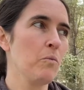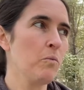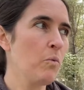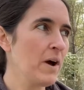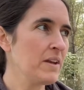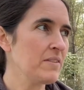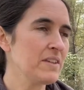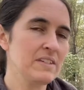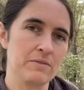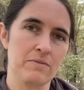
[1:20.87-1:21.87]
what the
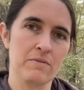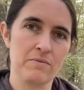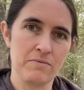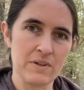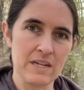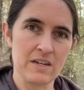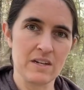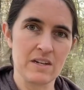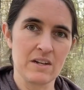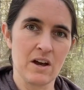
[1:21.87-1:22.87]
different feet
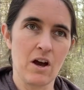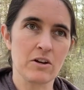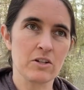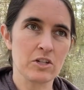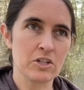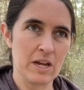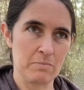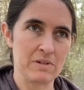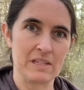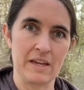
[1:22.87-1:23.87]
are
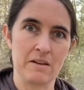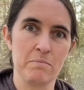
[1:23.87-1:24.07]
shaped like.